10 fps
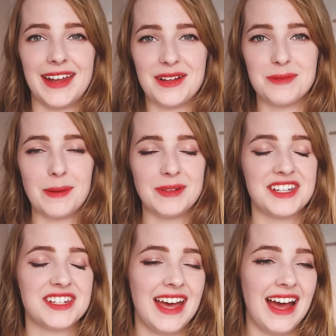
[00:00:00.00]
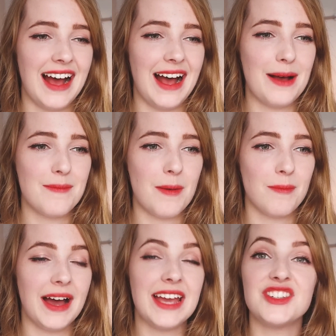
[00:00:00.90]
on how it's published,
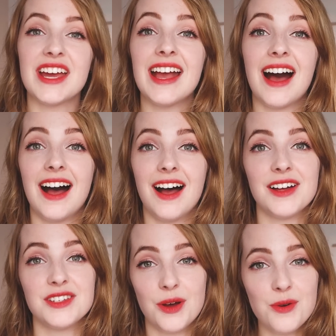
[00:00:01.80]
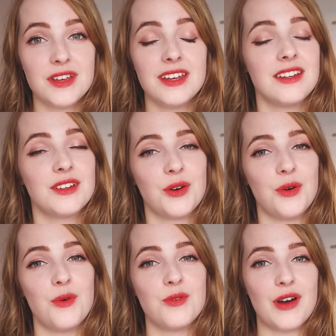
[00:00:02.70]
by J.R.R. Tolkien
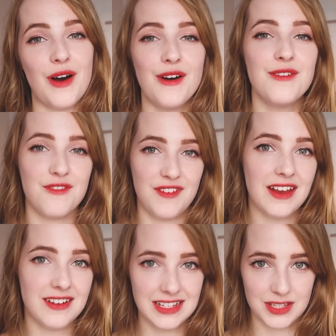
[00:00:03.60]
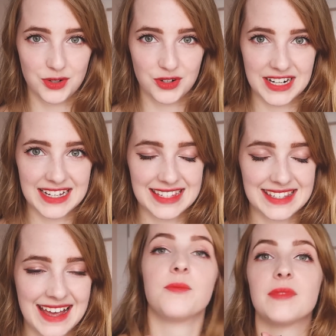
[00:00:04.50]
called On Fairy
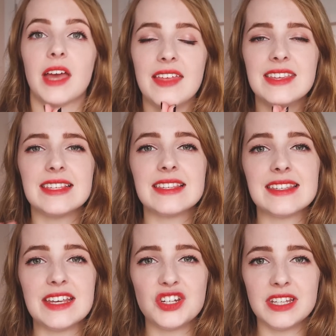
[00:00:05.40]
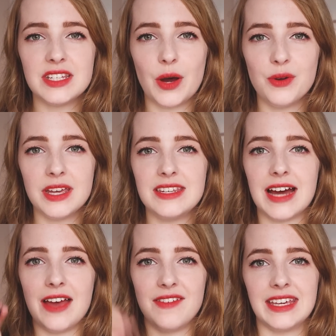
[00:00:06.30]
Stories. And this is essentially Tolkien
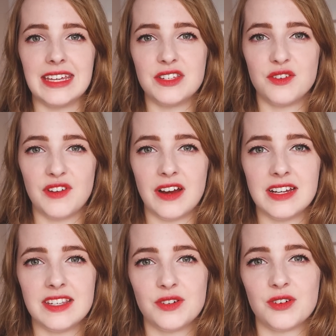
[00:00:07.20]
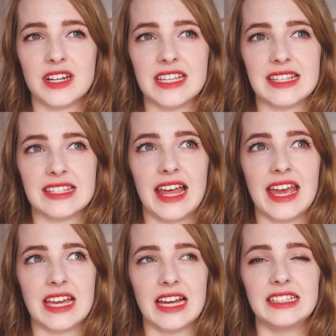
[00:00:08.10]
diving into fairy stories as
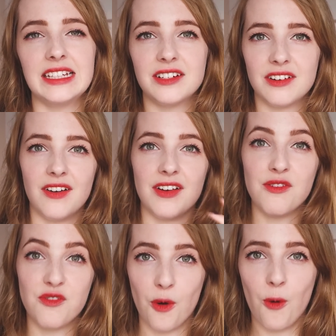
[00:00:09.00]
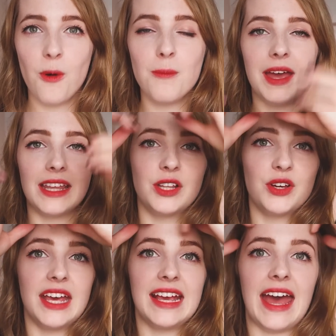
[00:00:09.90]
like a literary form and
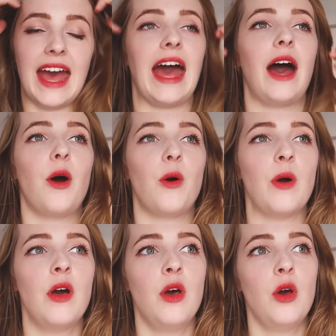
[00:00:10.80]
looking at how